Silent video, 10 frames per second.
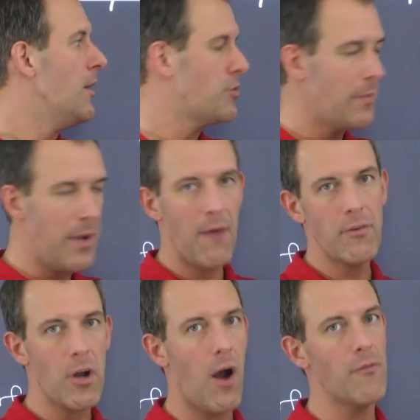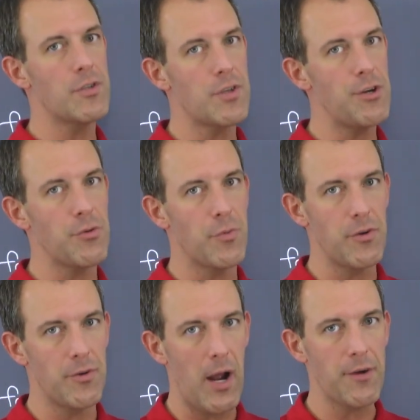should be having a conversation with
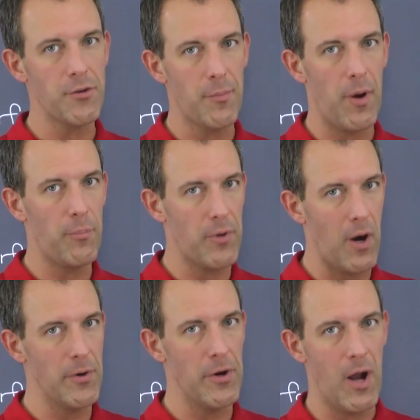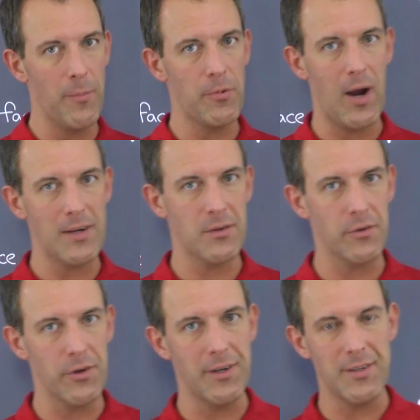your doctor about primary
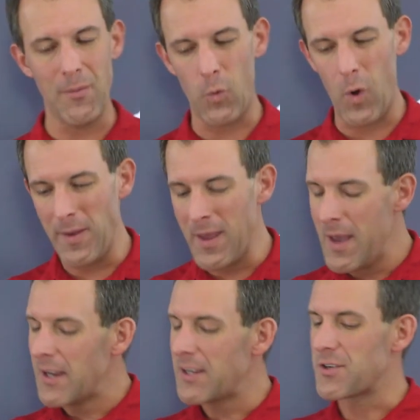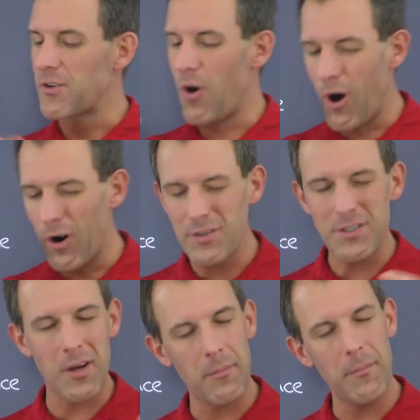hyperoxaluria type 1, because there are
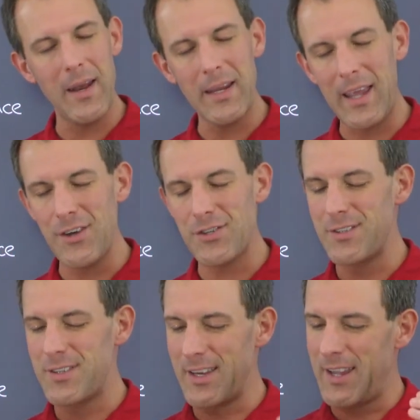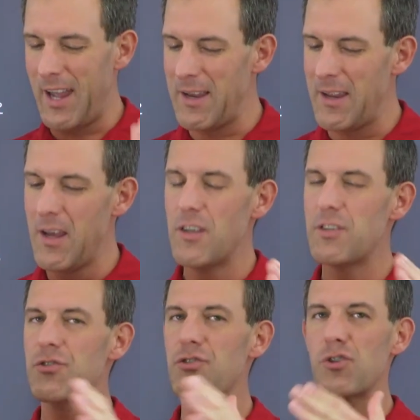some medications that can
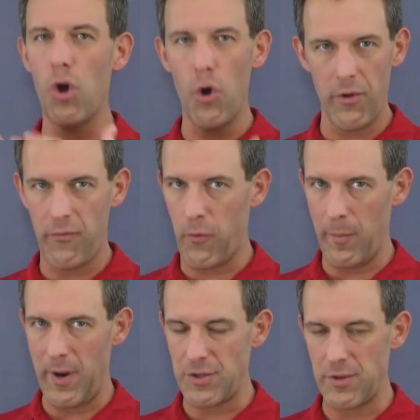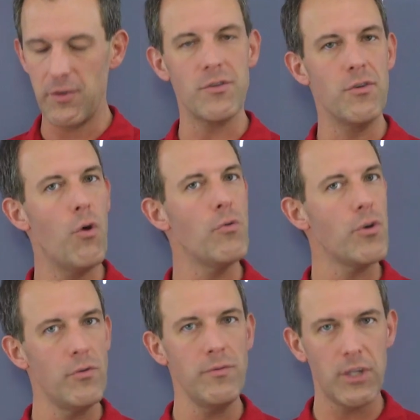slow the formation. There's no
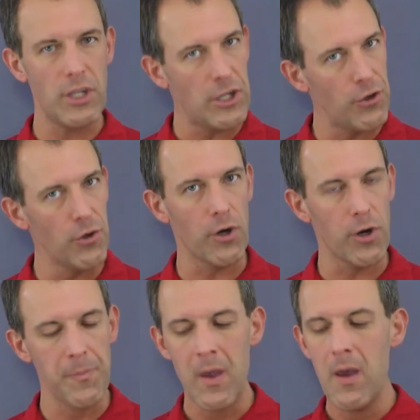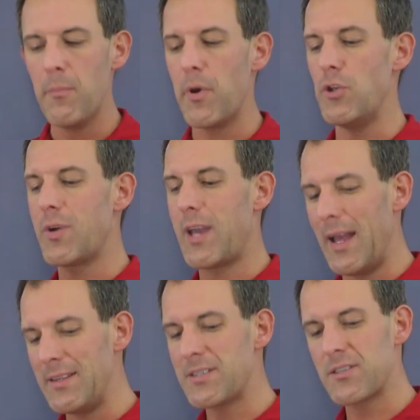known cure, but you
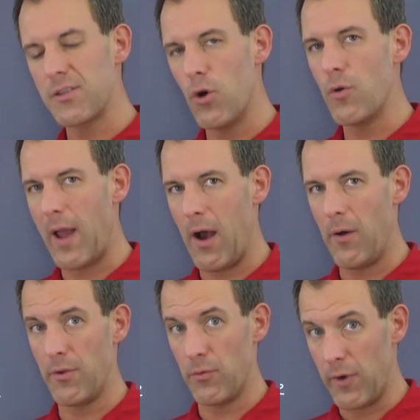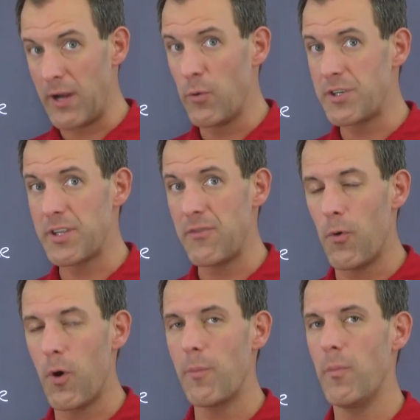can slow down the rate at which they
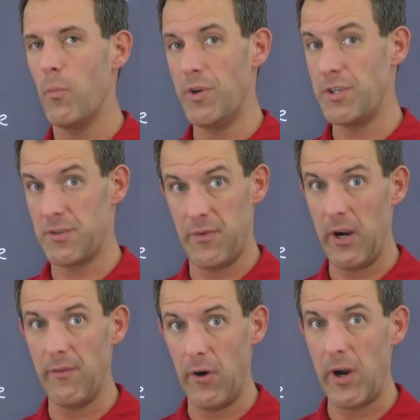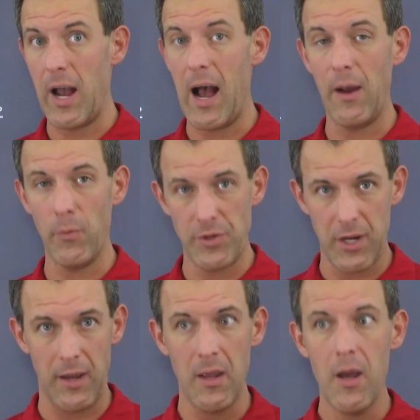form, which is very, very high, which
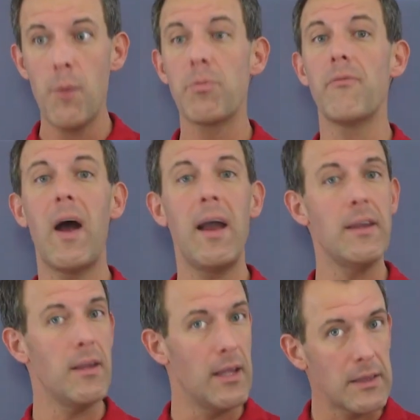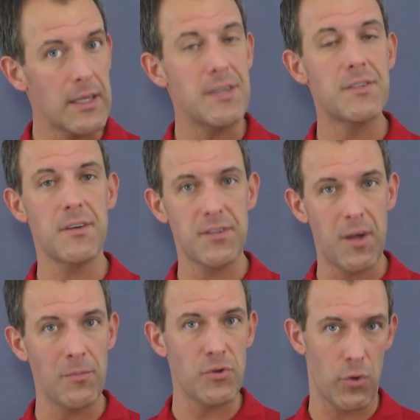can provide at least
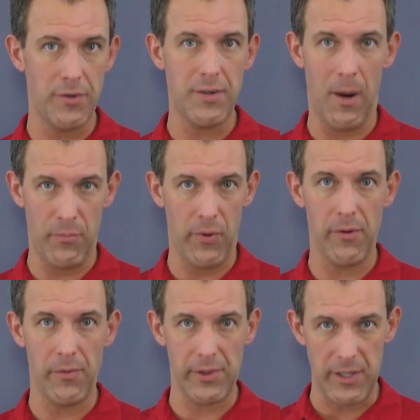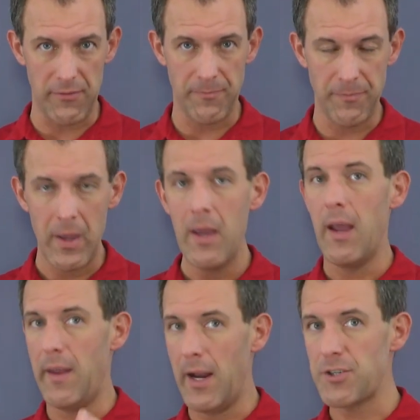some sort of temporary relief.
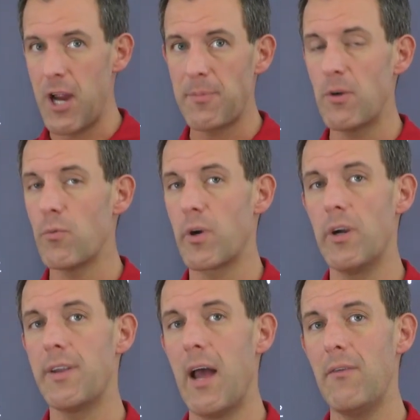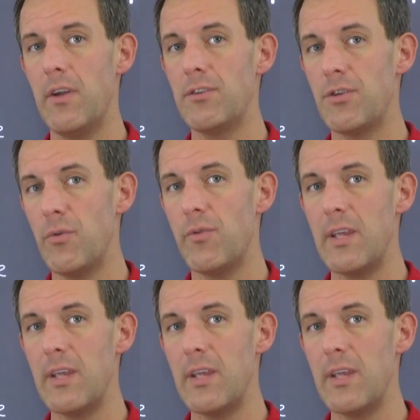In the next chapter, we're going to dive into